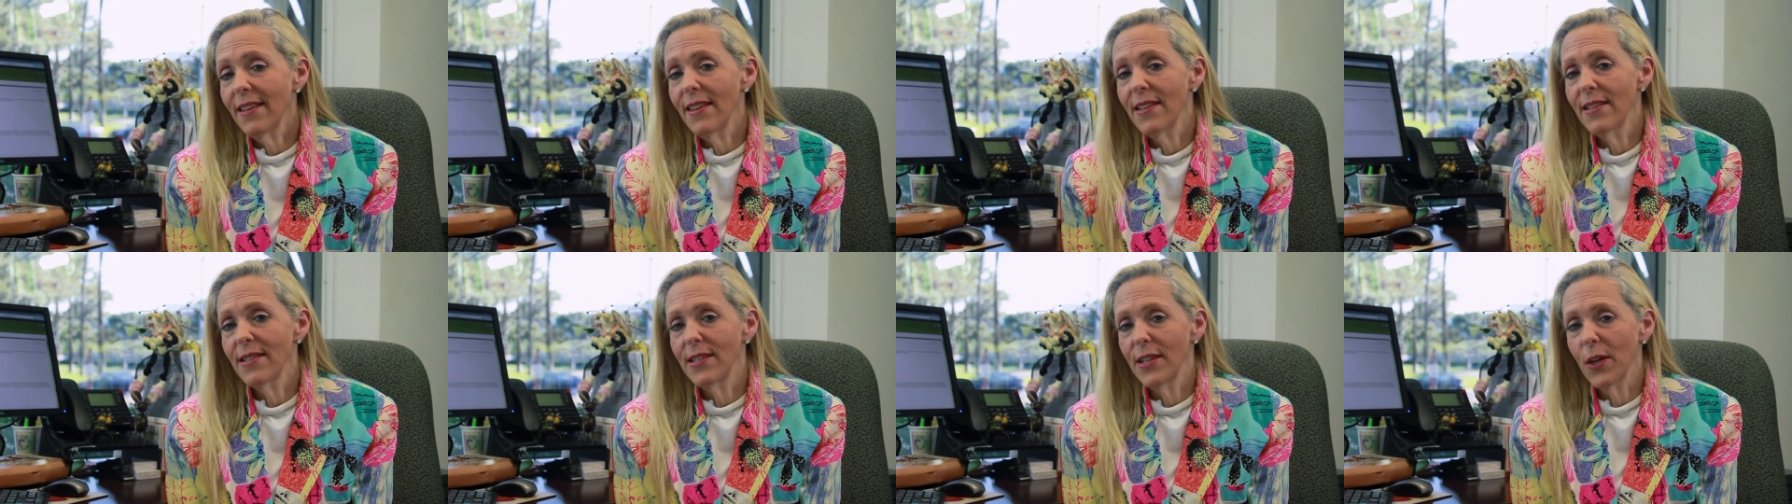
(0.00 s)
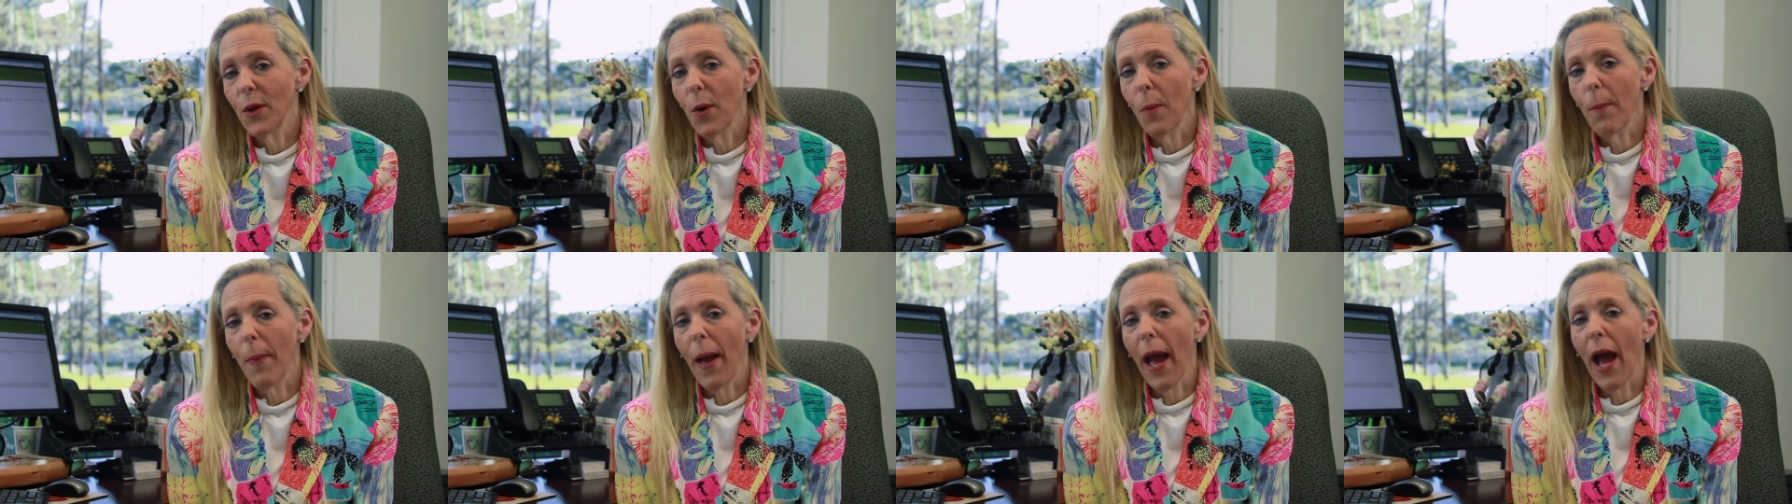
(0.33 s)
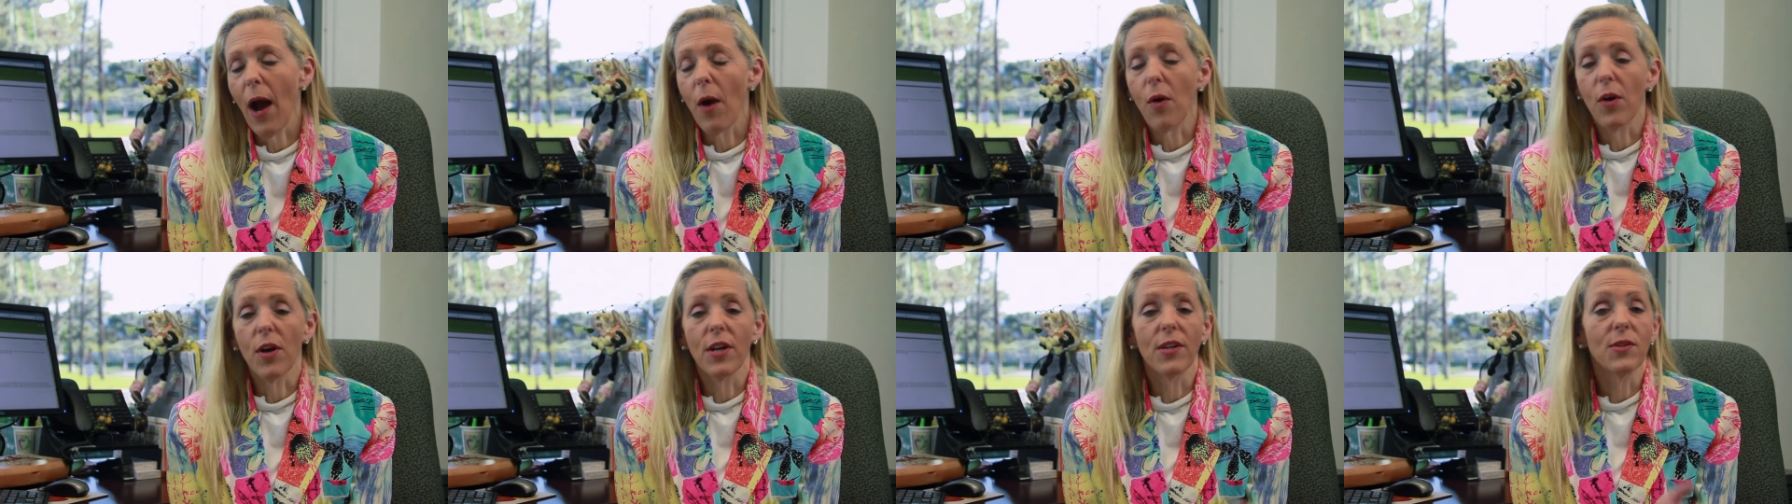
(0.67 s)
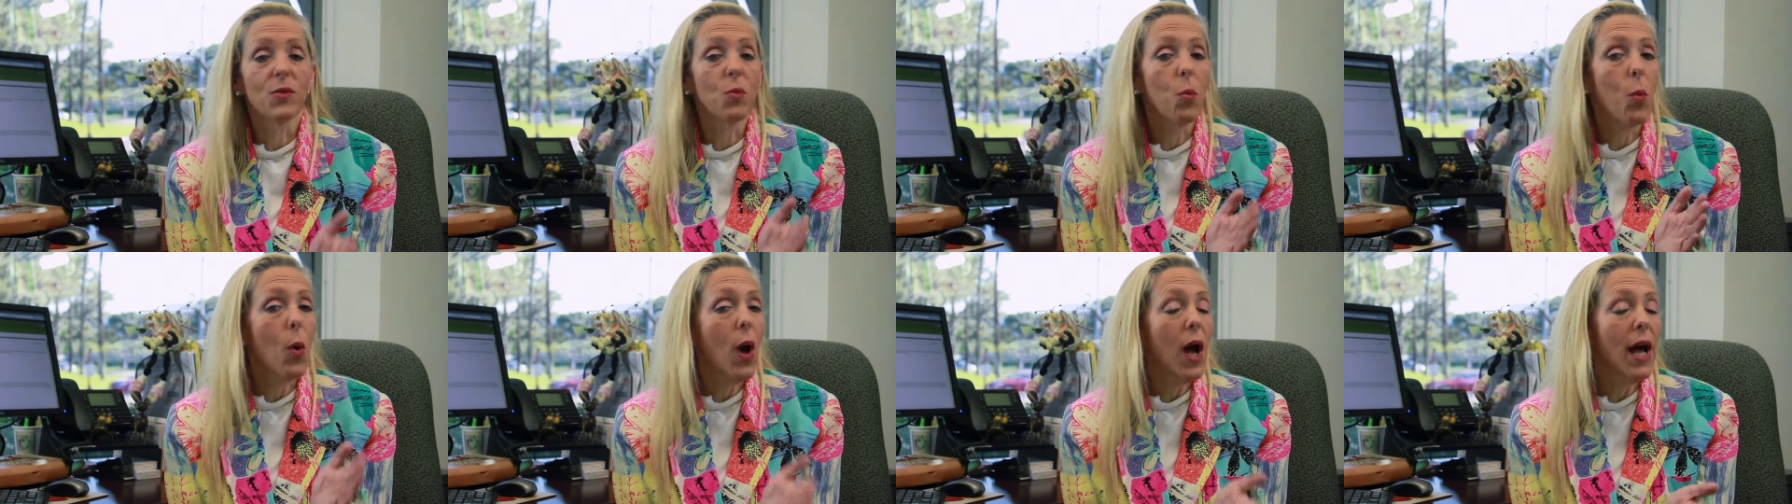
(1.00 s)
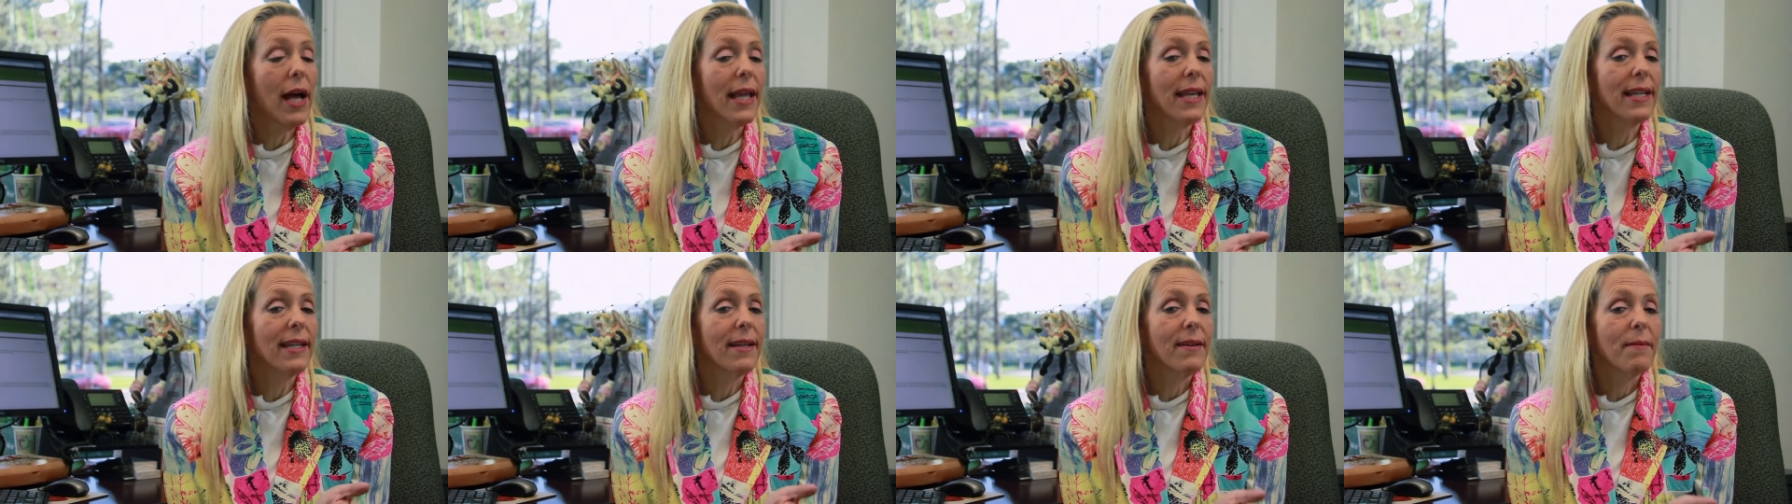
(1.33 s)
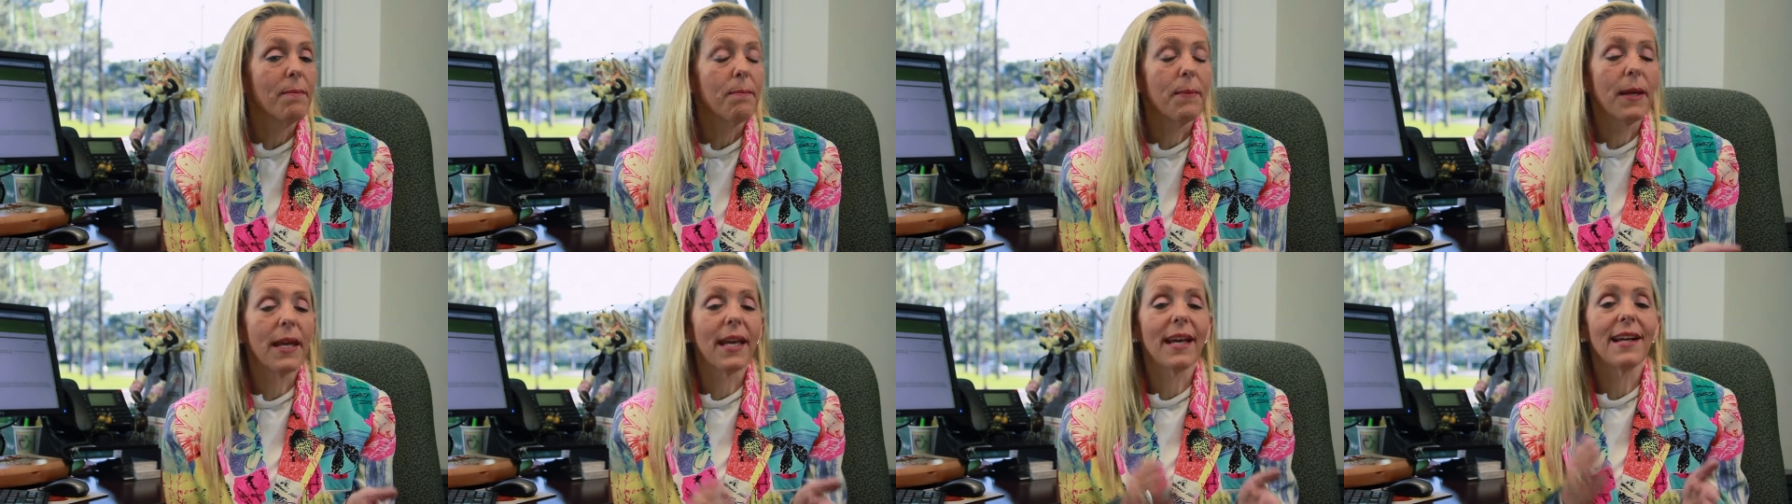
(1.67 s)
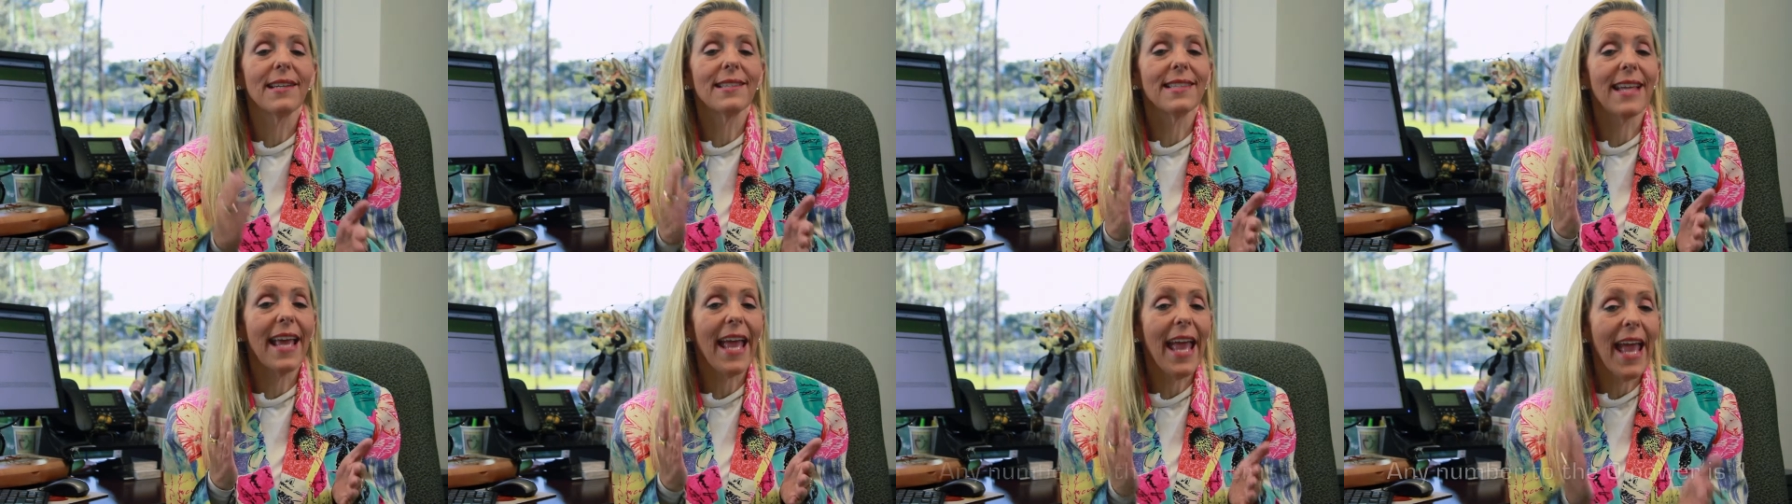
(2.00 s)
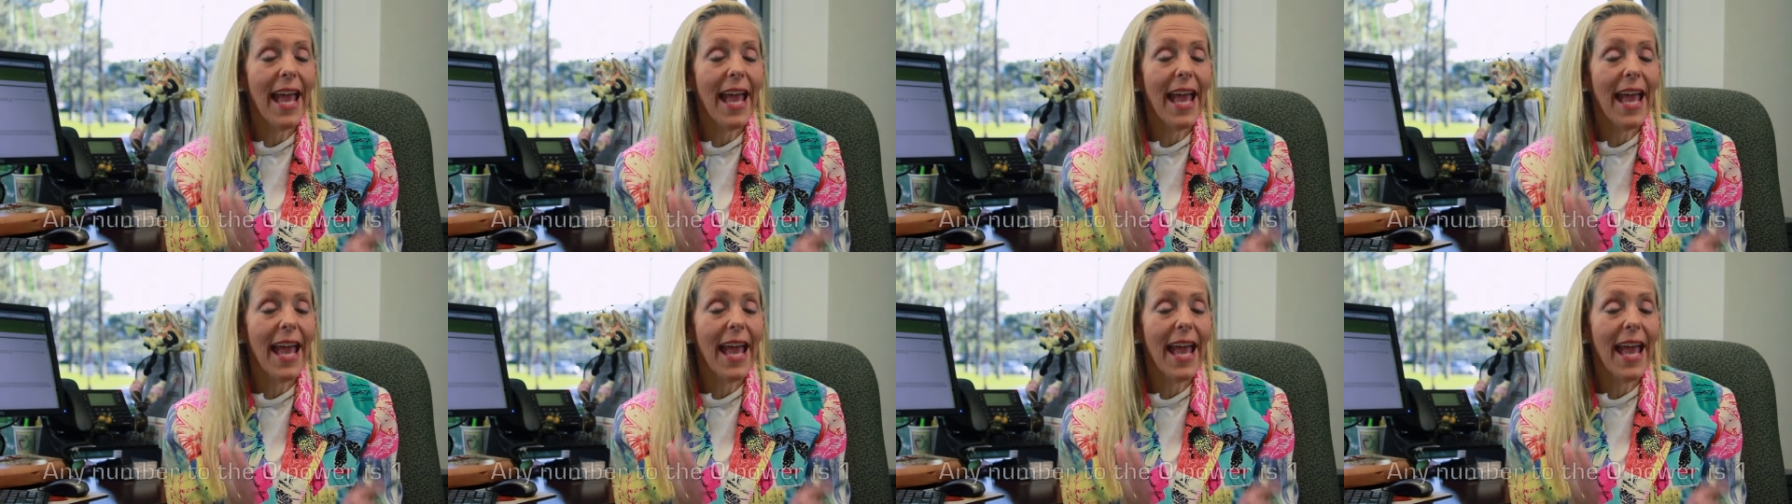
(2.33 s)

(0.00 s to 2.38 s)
the 0 power is 1 because